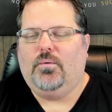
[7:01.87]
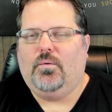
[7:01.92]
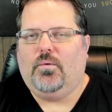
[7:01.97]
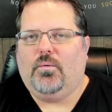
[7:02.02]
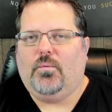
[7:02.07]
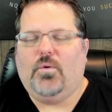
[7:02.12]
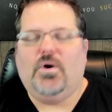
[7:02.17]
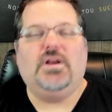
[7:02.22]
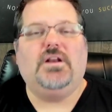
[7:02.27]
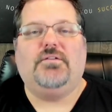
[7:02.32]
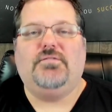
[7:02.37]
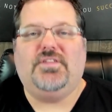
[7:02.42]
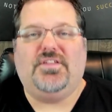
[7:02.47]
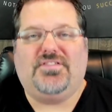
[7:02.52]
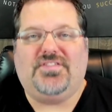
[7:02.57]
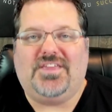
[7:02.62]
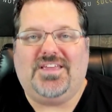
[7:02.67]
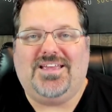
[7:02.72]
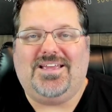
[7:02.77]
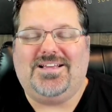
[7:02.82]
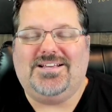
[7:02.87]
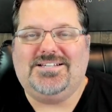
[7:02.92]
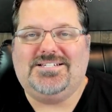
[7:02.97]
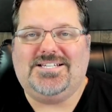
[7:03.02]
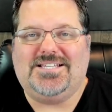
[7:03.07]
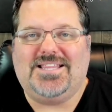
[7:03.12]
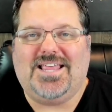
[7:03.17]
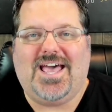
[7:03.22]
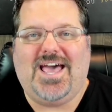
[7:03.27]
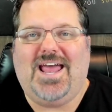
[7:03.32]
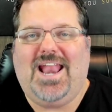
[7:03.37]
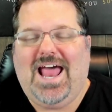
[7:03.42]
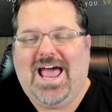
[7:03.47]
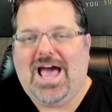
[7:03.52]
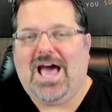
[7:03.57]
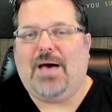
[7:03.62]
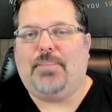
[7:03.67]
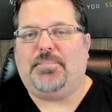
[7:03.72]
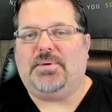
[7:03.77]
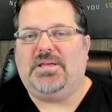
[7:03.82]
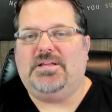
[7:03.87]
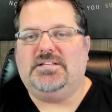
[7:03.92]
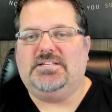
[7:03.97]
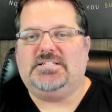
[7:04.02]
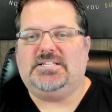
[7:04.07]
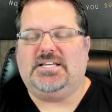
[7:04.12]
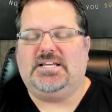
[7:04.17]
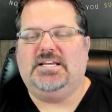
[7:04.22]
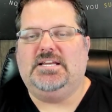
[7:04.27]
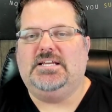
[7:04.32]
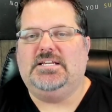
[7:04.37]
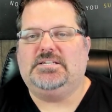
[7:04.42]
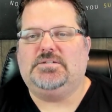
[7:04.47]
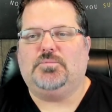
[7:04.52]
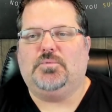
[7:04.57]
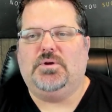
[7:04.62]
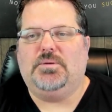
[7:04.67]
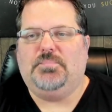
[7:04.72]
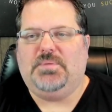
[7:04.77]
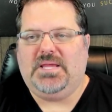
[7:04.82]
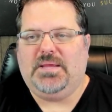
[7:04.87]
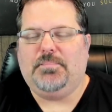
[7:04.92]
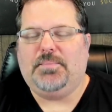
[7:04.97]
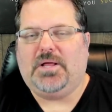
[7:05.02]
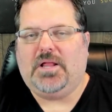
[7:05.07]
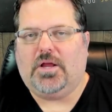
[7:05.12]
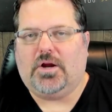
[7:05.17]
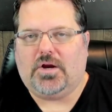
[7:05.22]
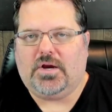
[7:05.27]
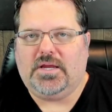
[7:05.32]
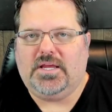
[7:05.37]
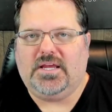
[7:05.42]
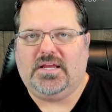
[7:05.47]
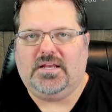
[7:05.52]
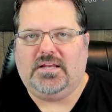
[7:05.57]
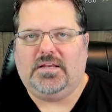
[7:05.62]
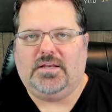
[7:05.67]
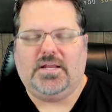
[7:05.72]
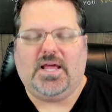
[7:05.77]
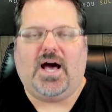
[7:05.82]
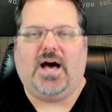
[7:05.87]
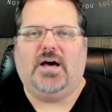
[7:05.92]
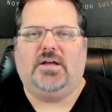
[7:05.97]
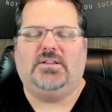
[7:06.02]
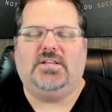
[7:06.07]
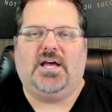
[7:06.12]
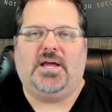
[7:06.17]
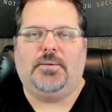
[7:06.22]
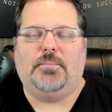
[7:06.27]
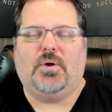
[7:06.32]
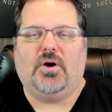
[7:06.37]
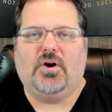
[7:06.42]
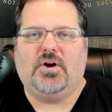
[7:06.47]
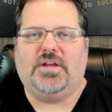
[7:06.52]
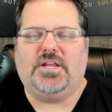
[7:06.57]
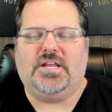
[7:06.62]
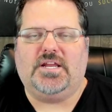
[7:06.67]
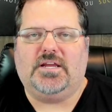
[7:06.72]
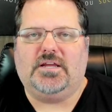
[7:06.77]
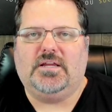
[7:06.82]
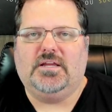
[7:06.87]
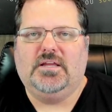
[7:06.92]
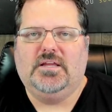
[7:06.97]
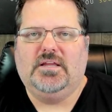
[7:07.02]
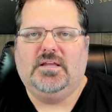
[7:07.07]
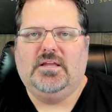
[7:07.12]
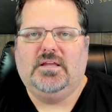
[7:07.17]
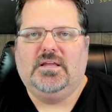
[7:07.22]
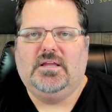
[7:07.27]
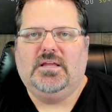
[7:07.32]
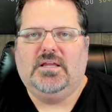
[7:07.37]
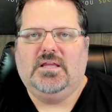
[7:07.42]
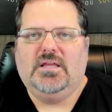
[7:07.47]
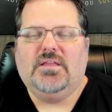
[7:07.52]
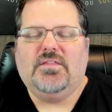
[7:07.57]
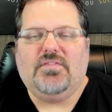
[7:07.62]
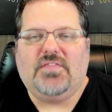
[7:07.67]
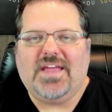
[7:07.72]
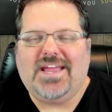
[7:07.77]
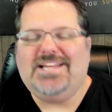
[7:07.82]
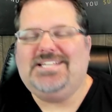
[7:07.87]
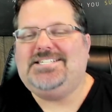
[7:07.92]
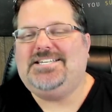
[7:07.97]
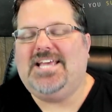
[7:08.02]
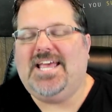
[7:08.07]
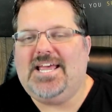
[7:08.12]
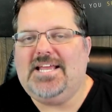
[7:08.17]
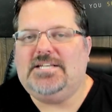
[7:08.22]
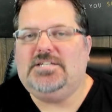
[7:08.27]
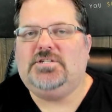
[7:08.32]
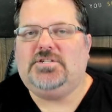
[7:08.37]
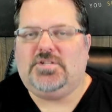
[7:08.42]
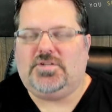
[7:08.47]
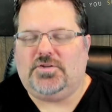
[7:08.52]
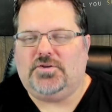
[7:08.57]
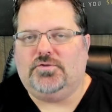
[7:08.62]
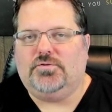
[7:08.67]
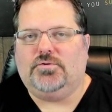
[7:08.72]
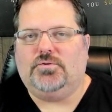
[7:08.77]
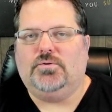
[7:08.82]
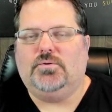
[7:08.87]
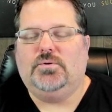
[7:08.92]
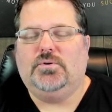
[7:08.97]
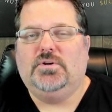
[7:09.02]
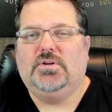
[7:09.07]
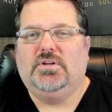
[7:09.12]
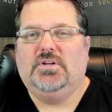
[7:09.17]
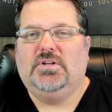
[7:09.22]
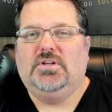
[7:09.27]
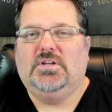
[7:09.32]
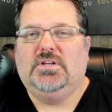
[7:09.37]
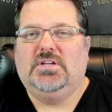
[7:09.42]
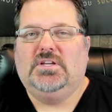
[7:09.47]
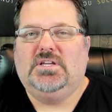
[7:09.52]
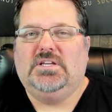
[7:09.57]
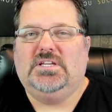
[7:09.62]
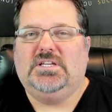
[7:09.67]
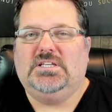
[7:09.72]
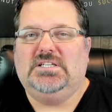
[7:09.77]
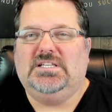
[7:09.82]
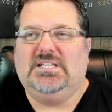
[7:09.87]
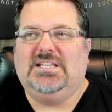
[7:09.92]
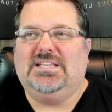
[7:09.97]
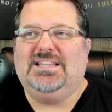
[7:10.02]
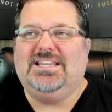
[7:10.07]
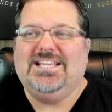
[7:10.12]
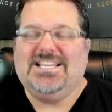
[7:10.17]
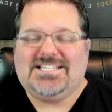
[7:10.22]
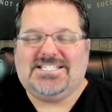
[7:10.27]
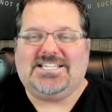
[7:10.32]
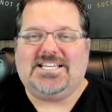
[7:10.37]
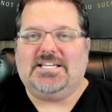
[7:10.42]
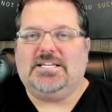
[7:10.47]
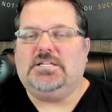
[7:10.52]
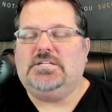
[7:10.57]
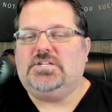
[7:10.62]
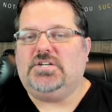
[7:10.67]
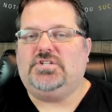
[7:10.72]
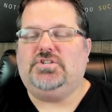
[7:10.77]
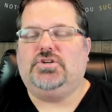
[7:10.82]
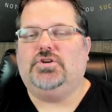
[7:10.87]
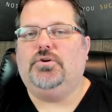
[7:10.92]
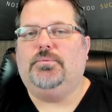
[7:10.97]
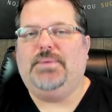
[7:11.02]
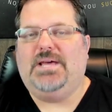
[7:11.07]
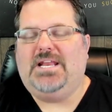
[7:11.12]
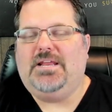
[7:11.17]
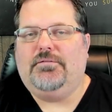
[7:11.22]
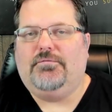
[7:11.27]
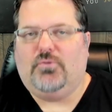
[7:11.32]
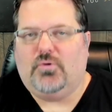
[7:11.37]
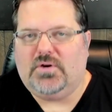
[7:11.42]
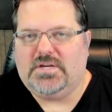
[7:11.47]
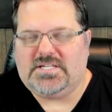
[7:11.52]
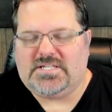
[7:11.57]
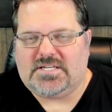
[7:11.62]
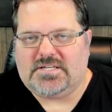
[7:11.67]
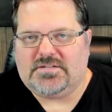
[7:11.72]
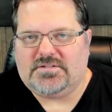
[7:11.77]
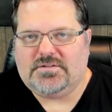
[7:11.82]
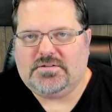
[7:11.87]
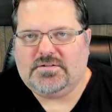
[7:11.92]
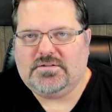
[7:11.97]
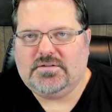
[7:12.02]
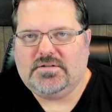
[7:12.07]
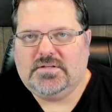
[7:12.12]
one of the things that happens is when people are in online marketing, they tend to listen to too many voices.